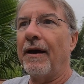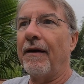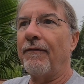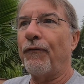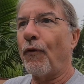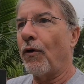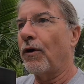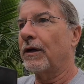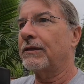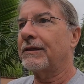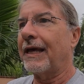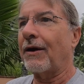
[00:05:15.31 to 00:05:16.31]
Four
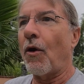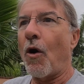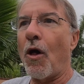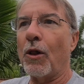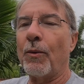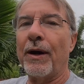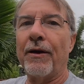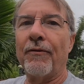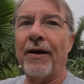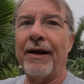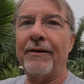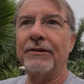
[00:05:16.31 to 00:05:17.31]
hooks like all the way
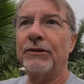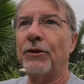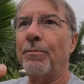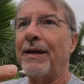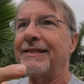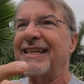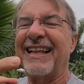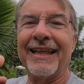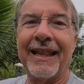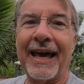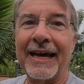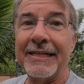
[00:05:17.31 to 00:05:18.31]
around. So basically
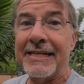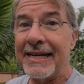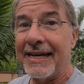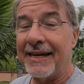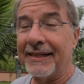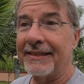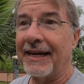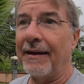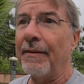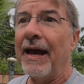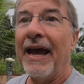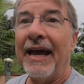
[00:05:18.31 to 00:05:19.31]
like a T on the
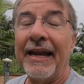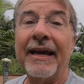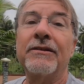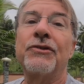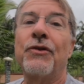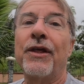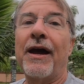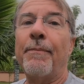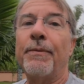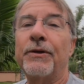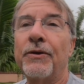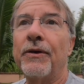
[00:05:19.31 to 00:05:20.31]
top. And that gives you the
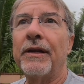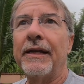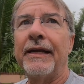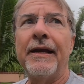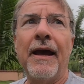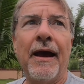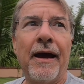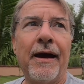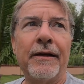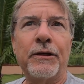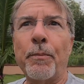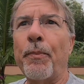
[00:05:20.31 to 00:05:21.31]
opportunity
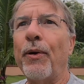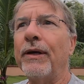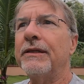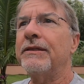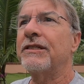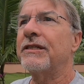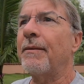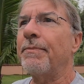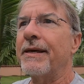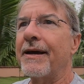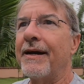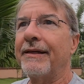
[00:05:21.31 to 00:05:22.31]
to put
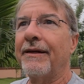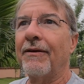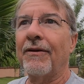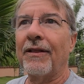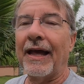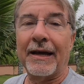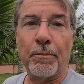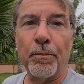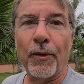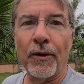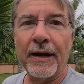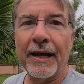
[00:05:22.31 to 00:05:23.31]
something on there like a
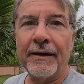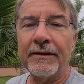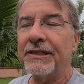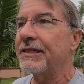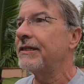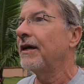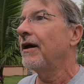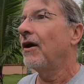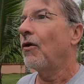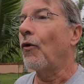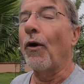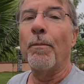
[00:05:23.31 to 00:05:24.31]
birdhouse
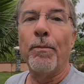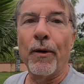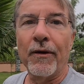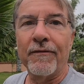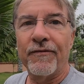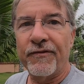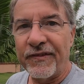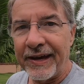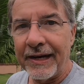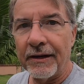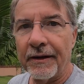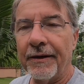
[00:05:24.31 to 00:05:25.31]
or a bird
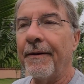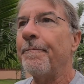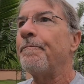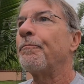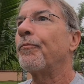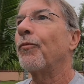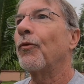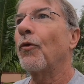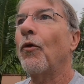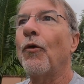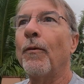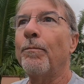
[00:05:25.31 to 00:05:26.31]
feeder
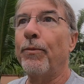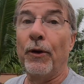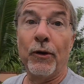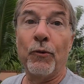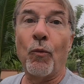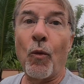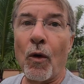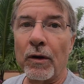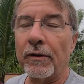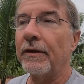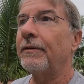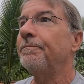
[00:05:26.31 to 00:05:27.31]
or a bird
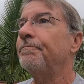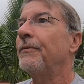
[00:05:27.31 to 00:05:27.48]
waterer.